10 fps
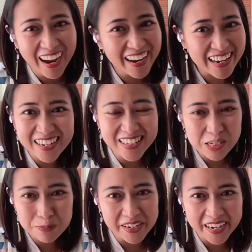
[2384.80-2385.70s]
I can't
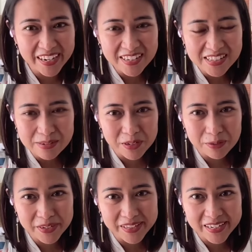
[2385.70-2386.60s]
explain any
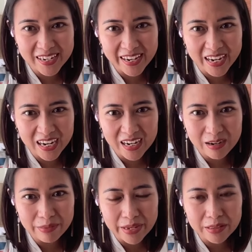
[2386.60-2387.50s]
deeper, but then like
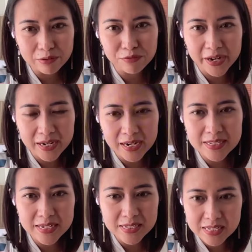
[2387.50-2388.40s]
in the
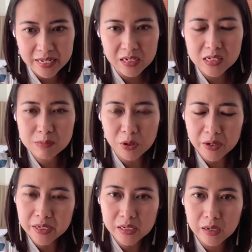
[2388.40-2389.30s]
finance and sales
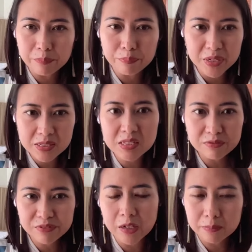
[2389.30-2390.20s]
part, business
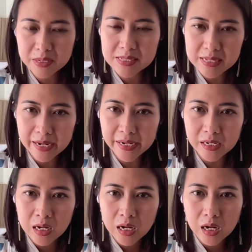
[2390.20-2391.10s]
development side,
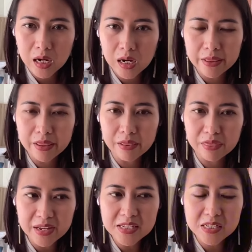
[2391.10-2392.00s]

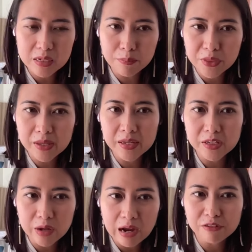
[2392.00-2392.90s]
that's something
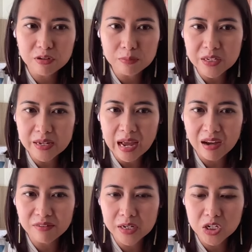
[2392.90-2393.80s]
that you have to be
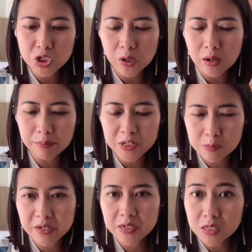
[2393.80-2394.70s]
having a sharp
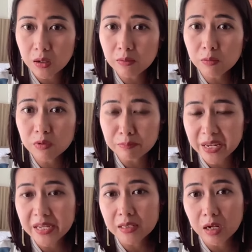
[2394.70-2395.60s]
experience on would
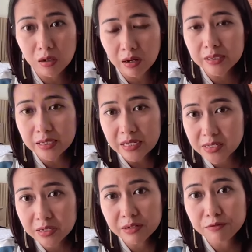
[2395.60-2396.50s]
make it a lot
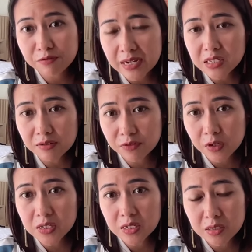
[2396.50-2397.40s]
easier and faster for
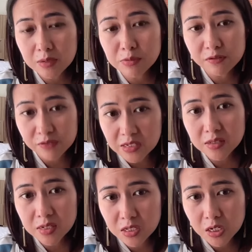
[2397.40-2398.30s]
us in terms of these
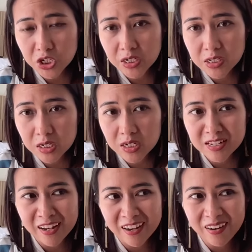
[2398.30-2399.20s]
discussions because
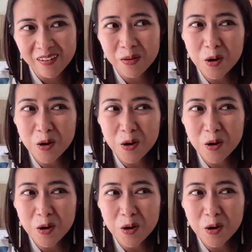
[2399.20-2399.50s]
we're